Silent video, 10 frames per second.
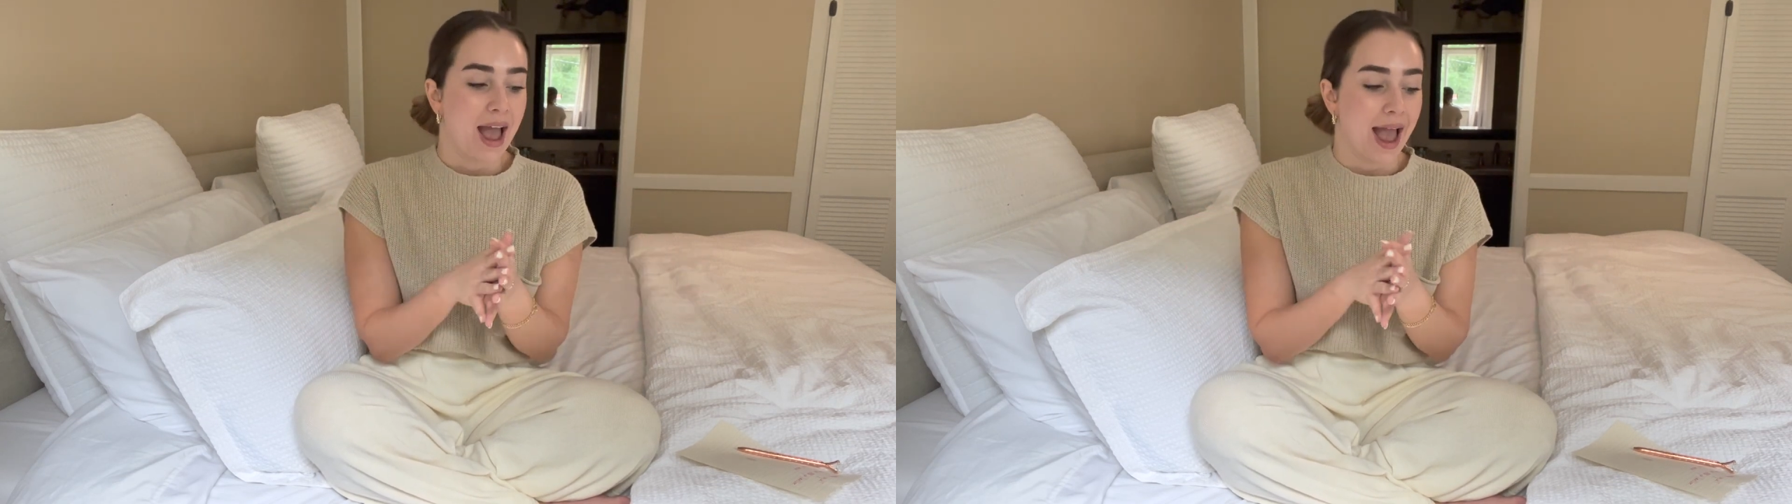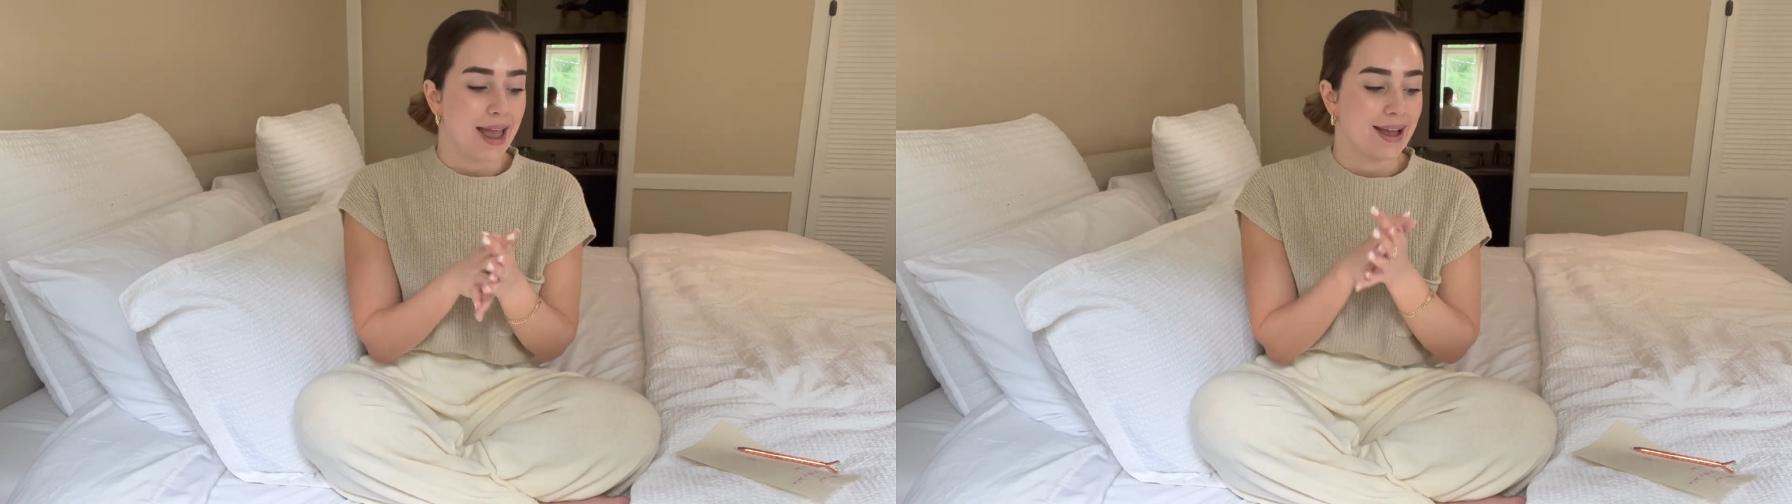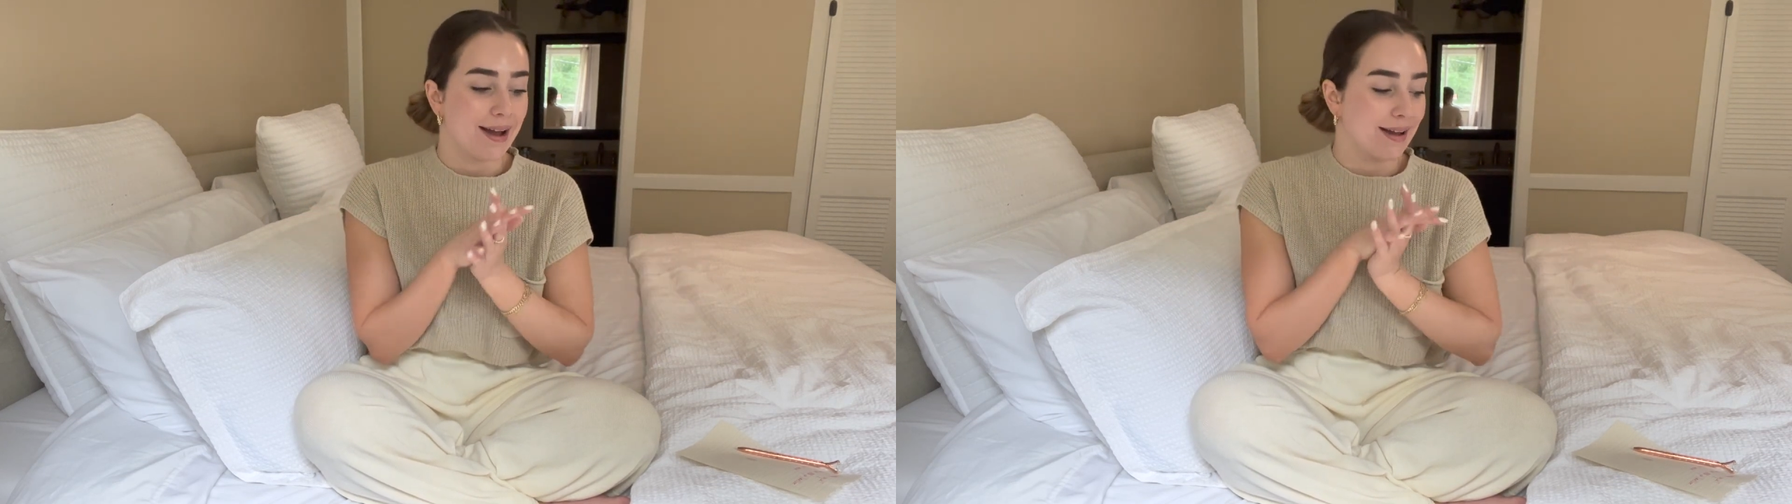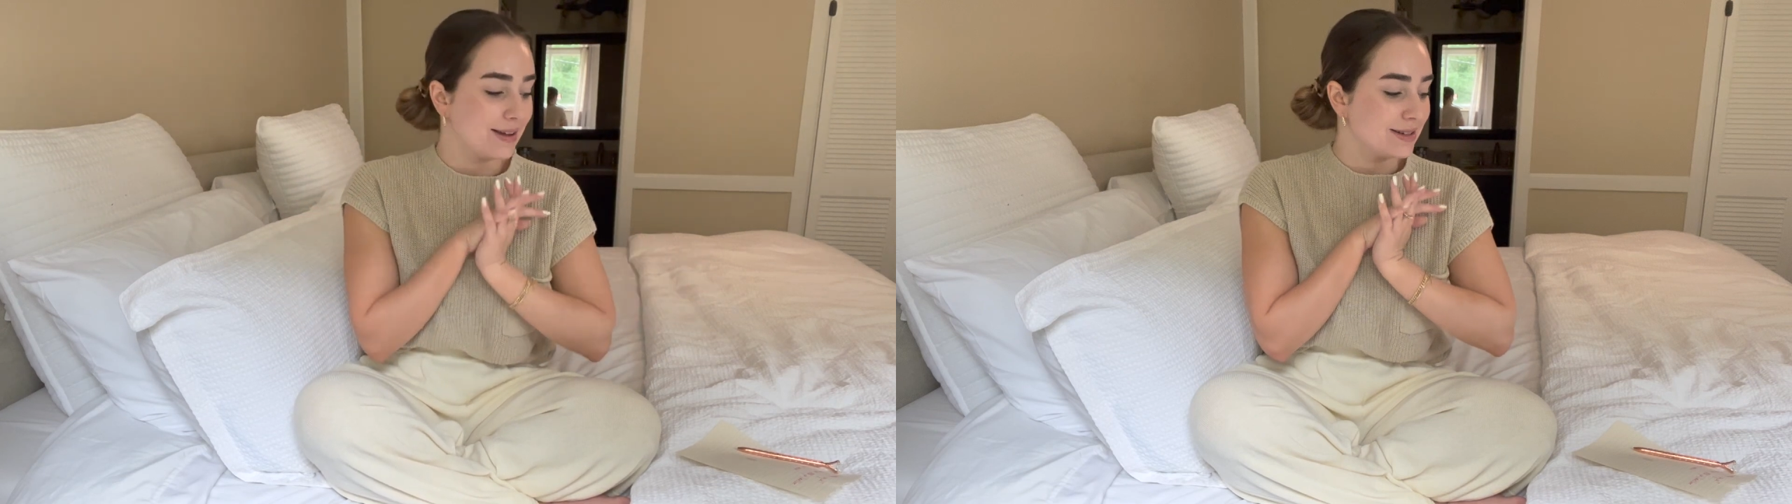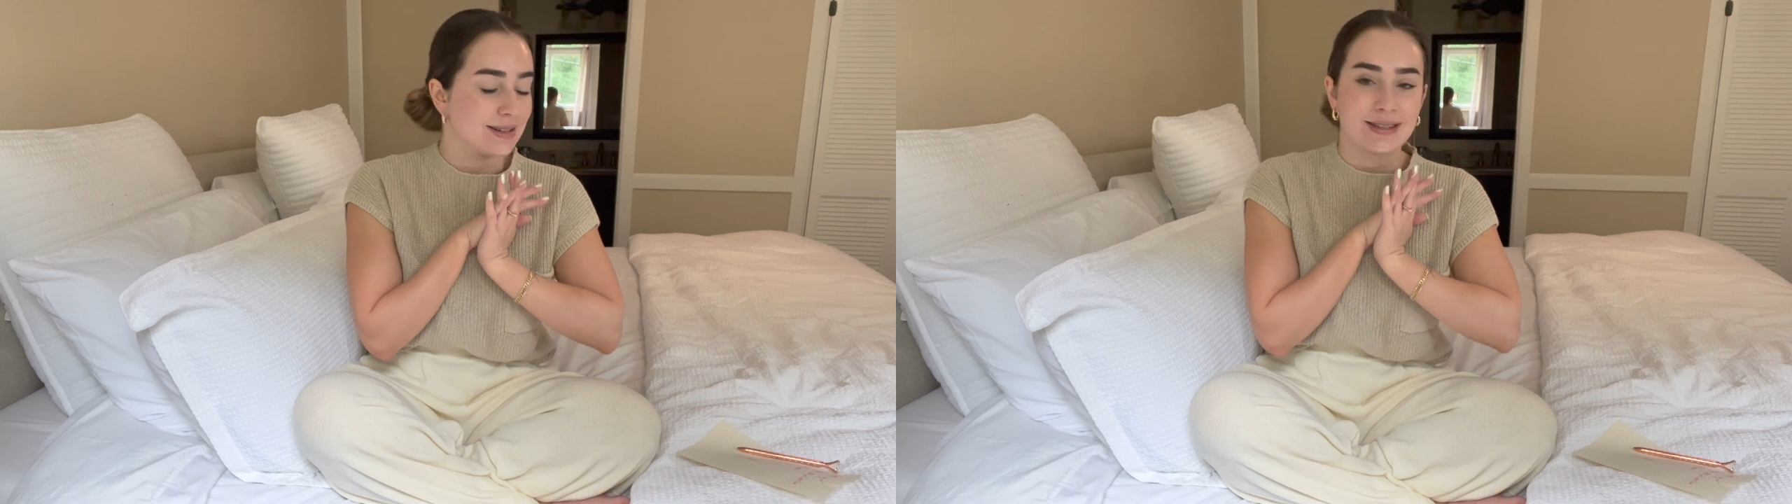
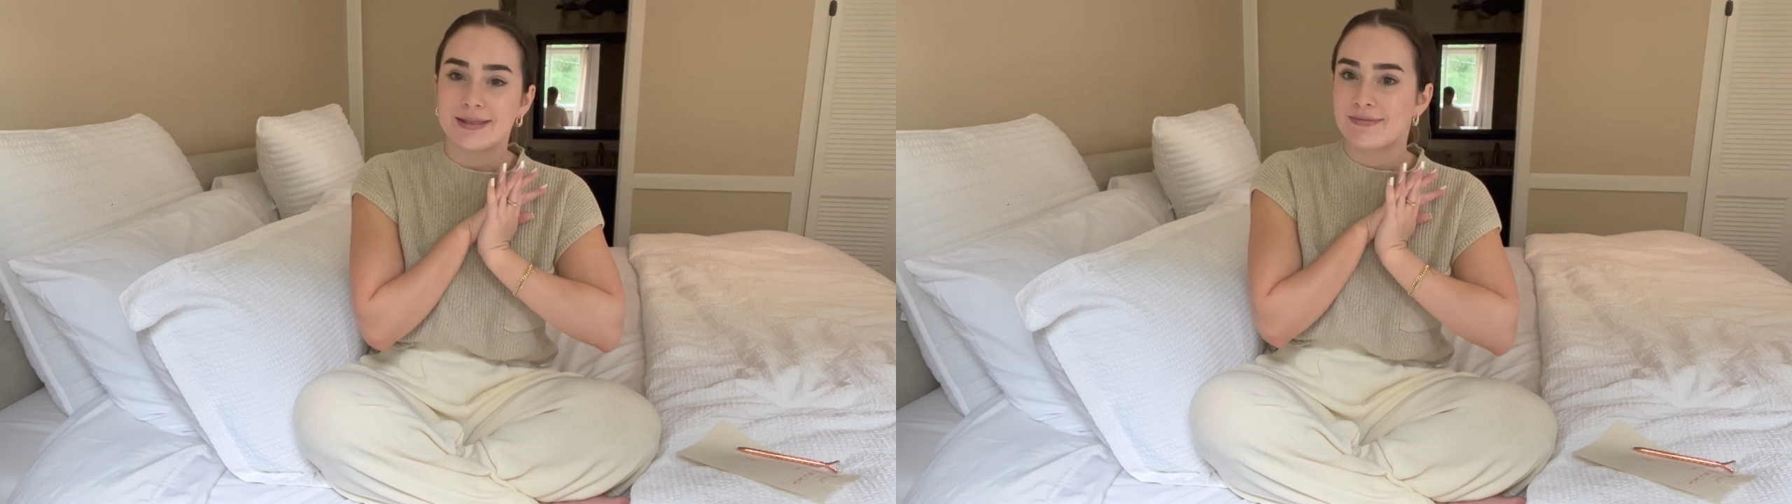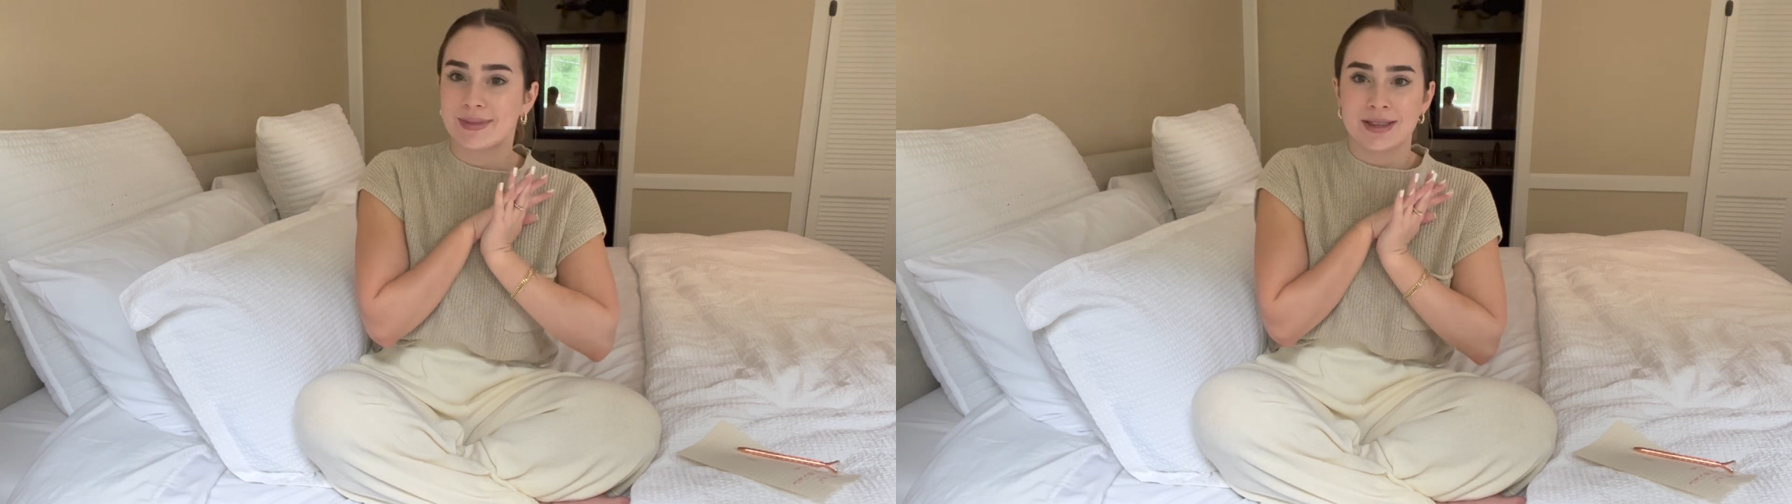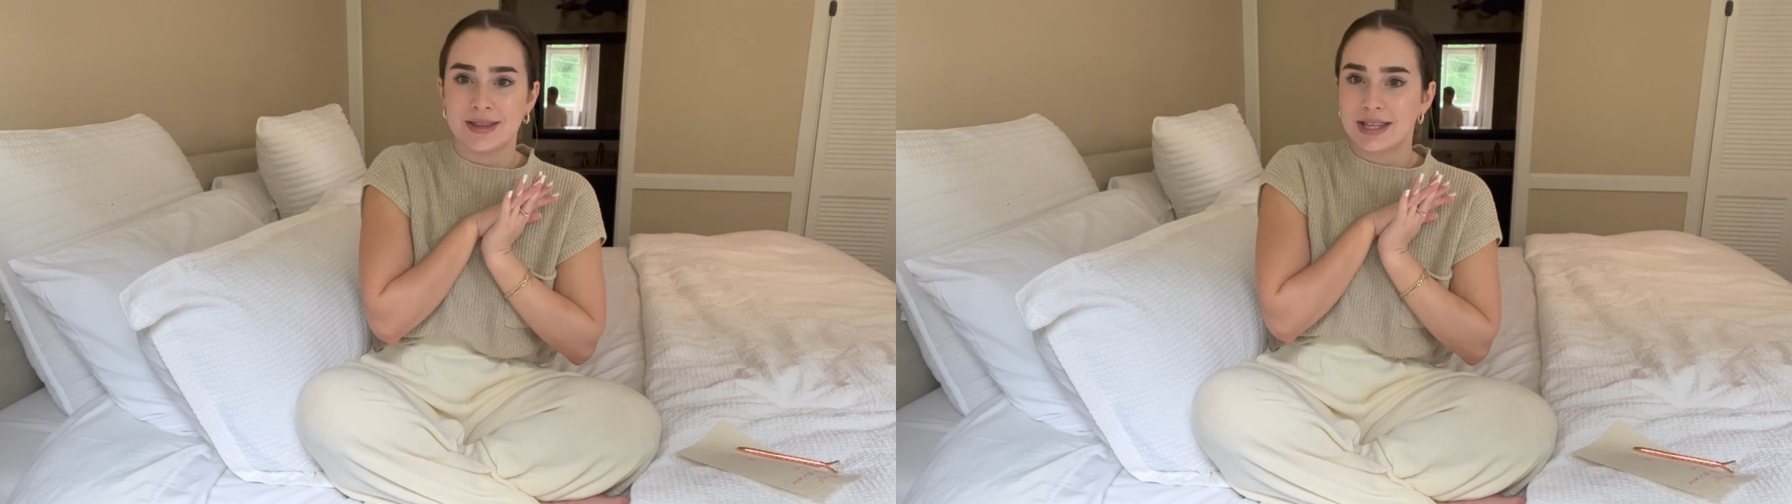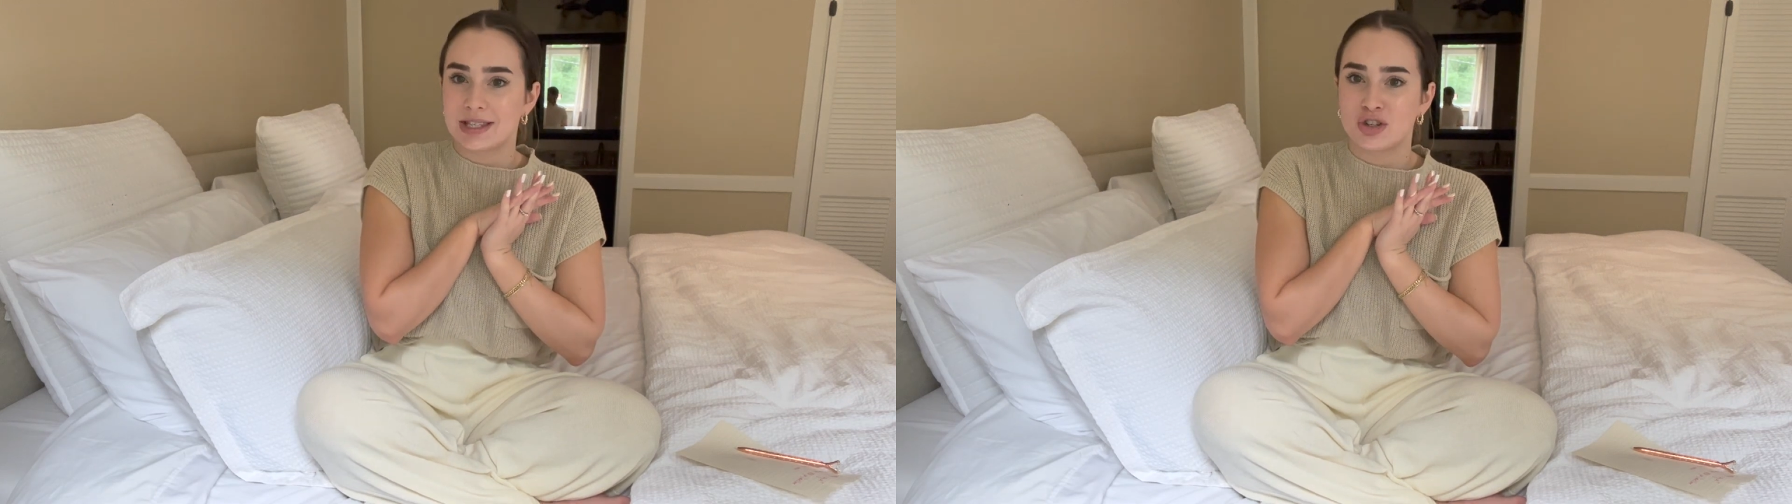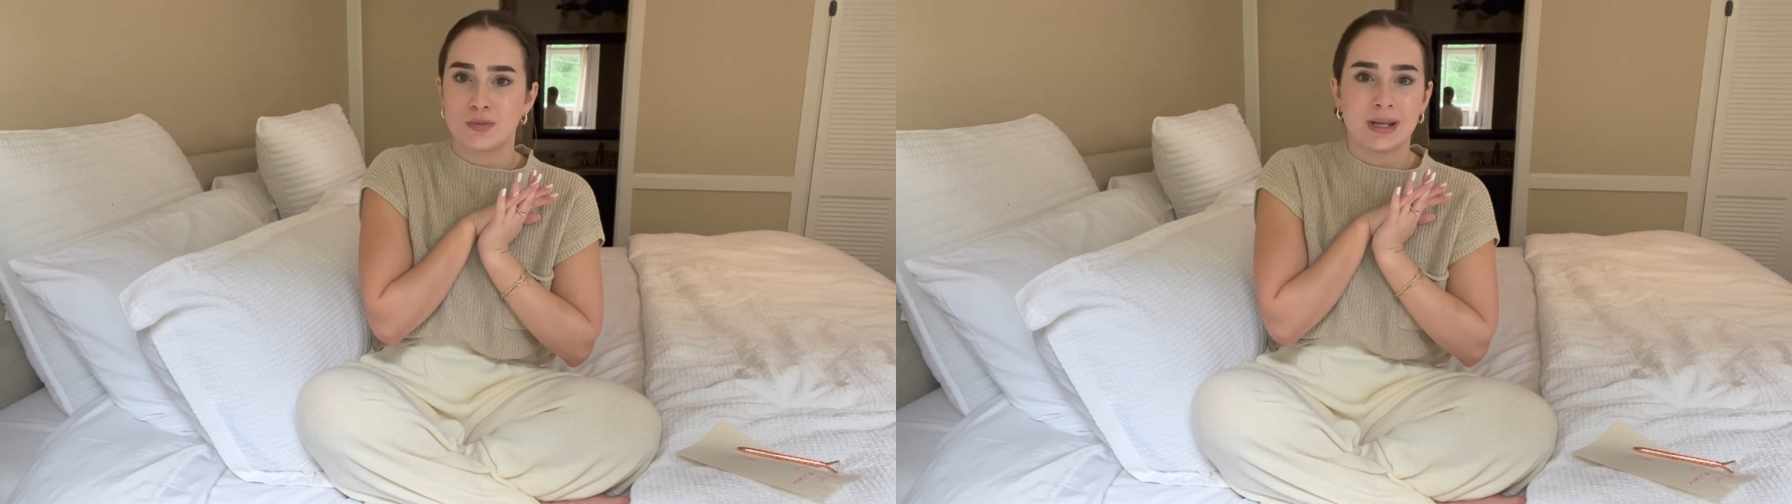And
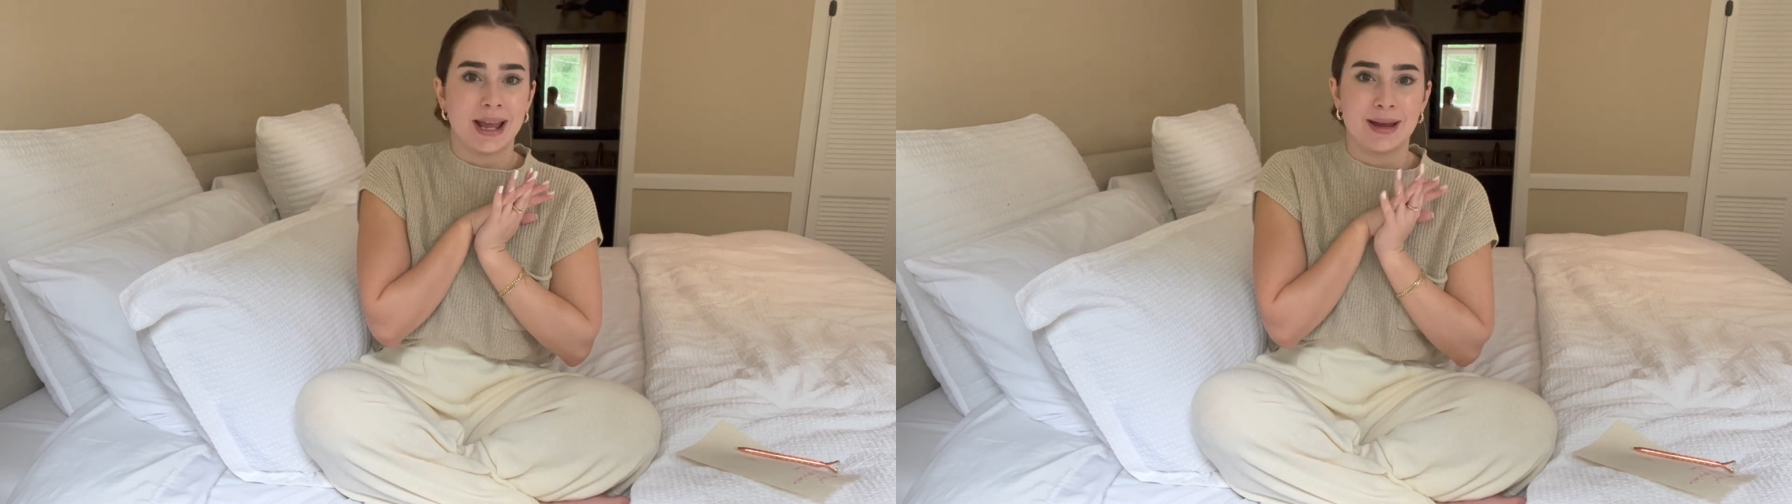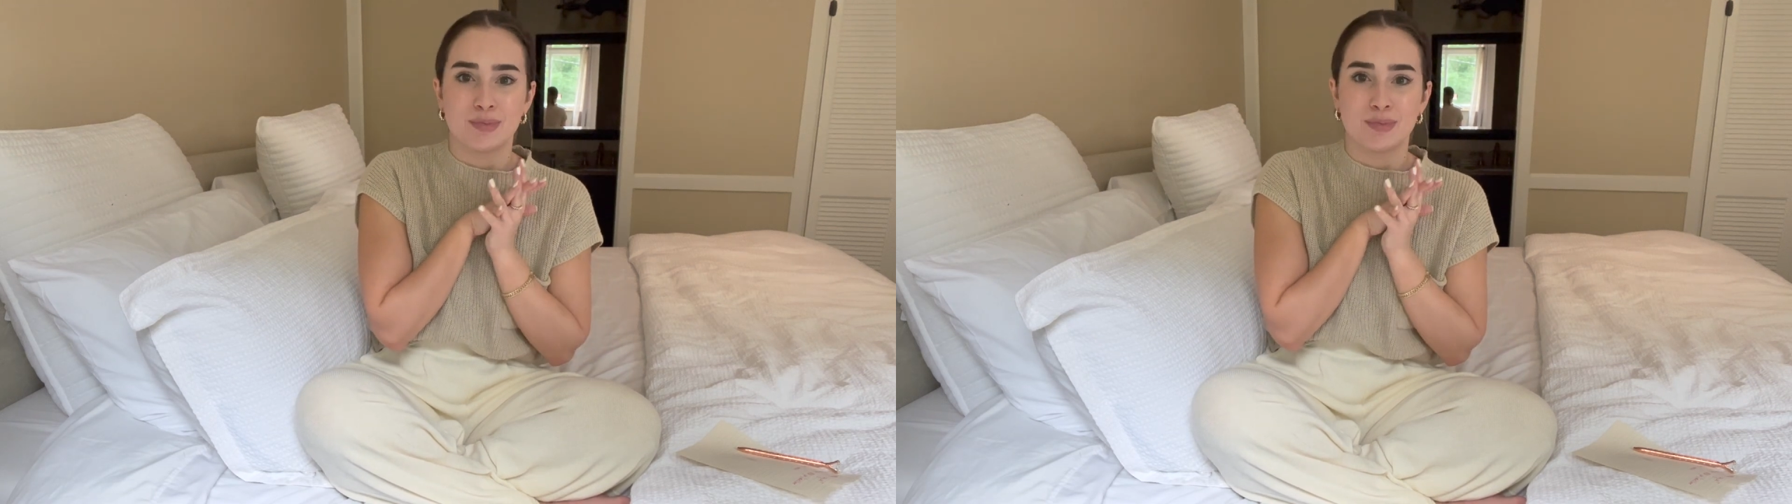this should be a